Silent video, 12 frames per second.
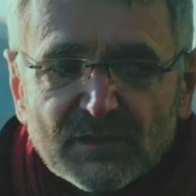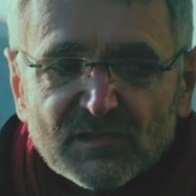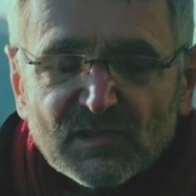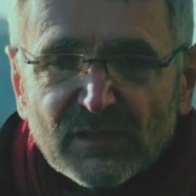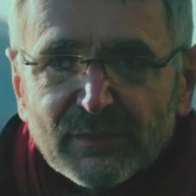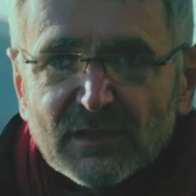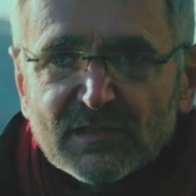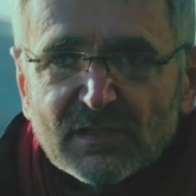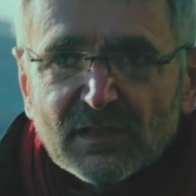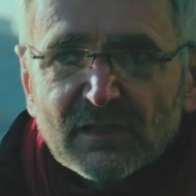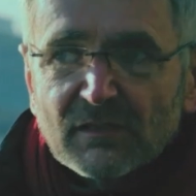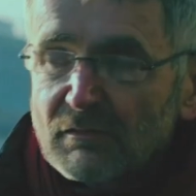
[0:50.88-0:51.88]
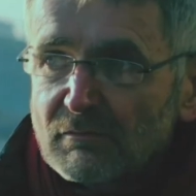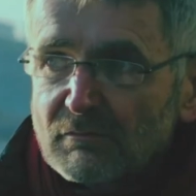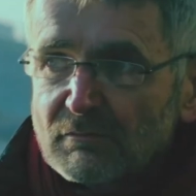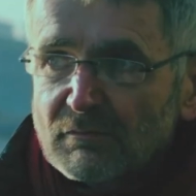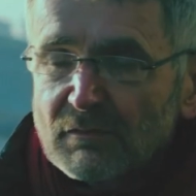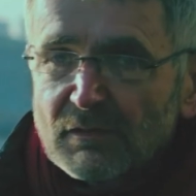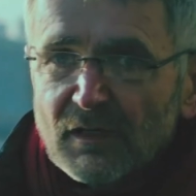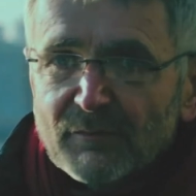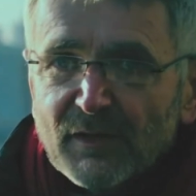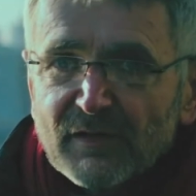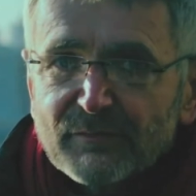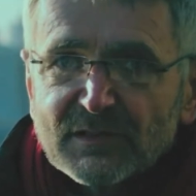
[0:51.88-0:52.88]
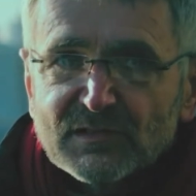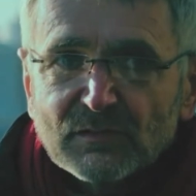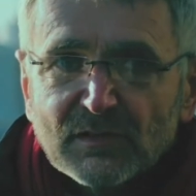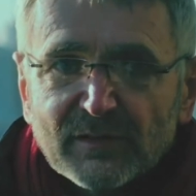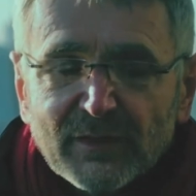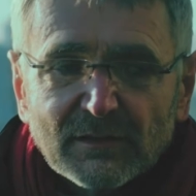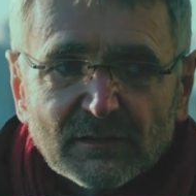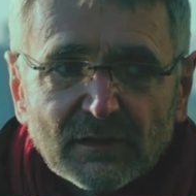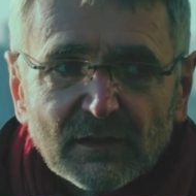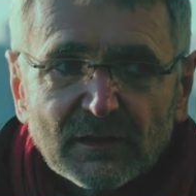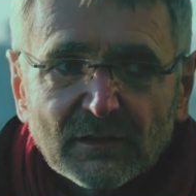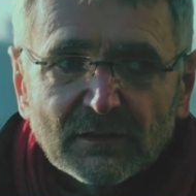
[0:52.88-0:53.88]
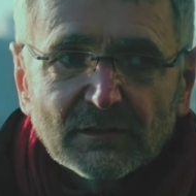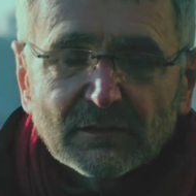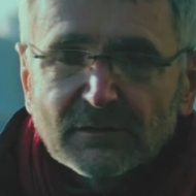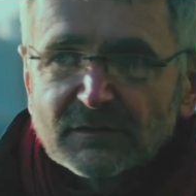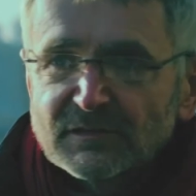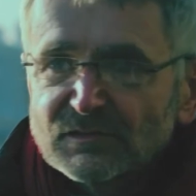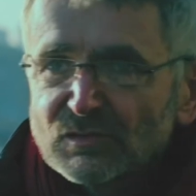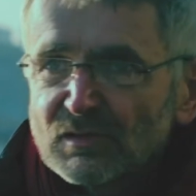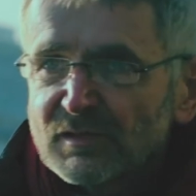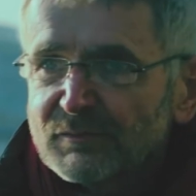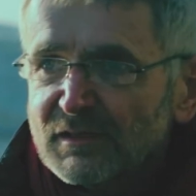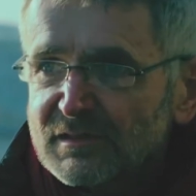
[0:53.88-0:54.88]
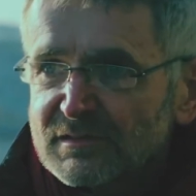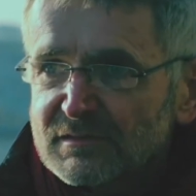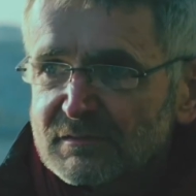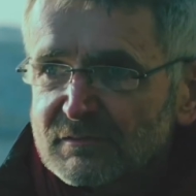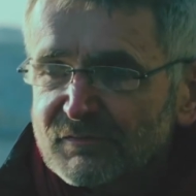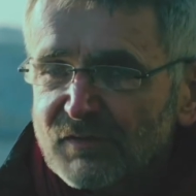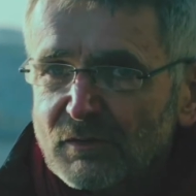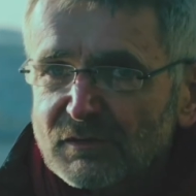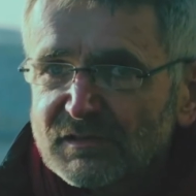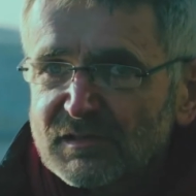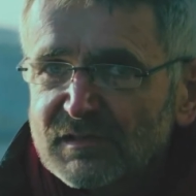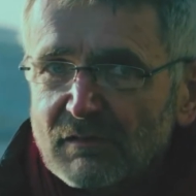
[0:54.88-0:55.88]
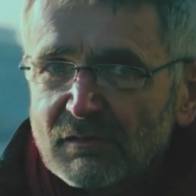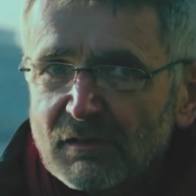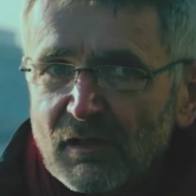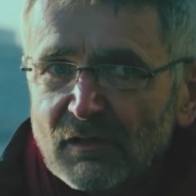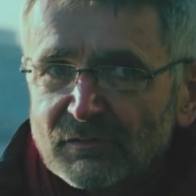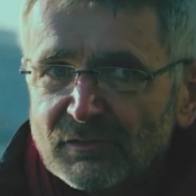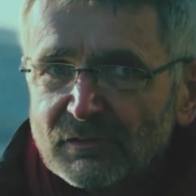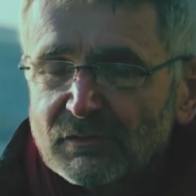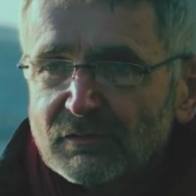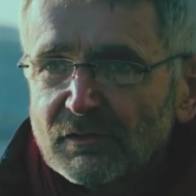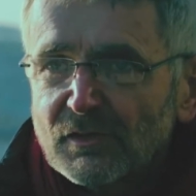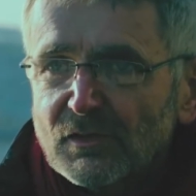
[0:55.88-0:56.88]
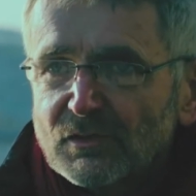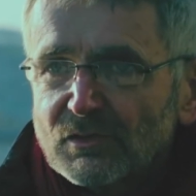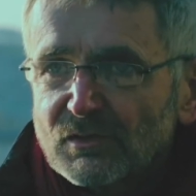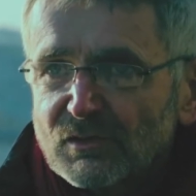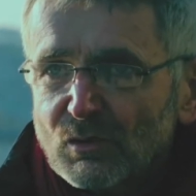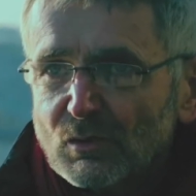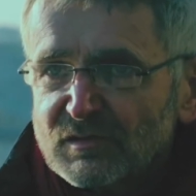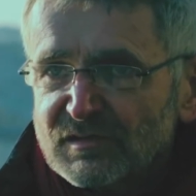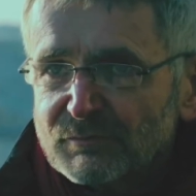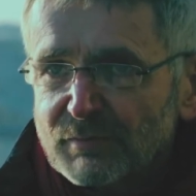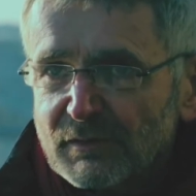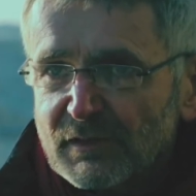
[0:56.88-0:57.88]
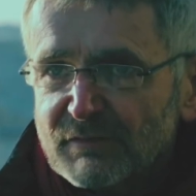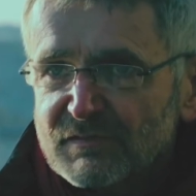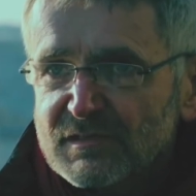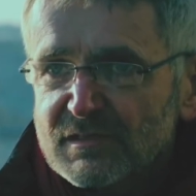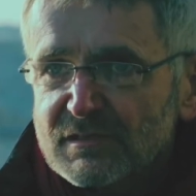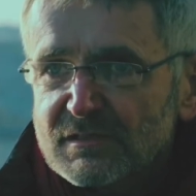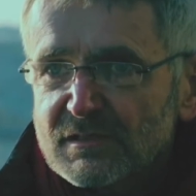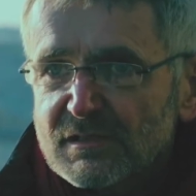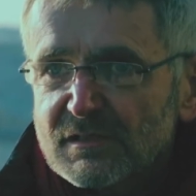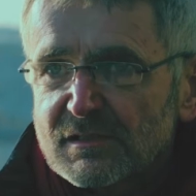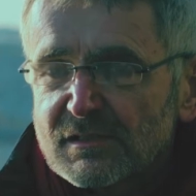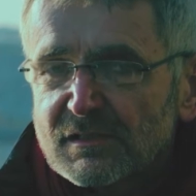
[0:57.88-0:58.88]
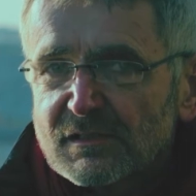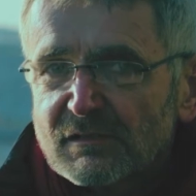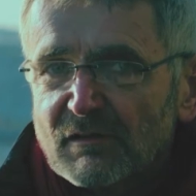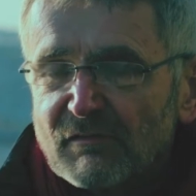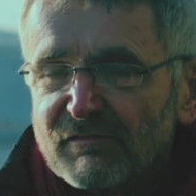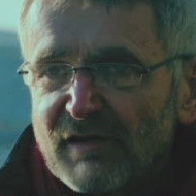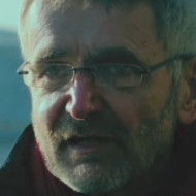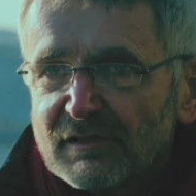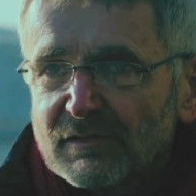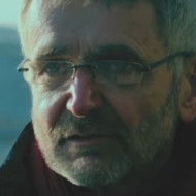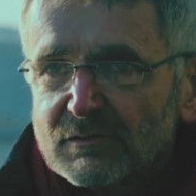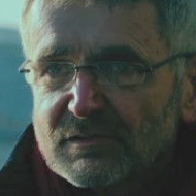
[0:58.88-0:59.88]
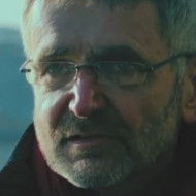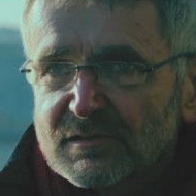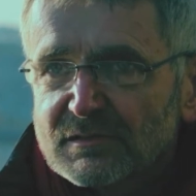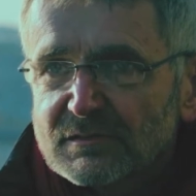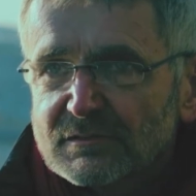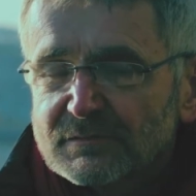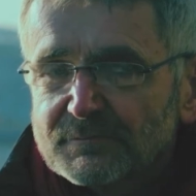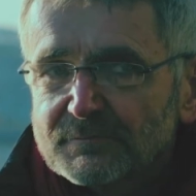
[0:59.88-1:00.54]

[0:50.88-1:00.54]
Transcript: The CBT that I've been talking about earlier focuses on your thoughts and beliefs and values.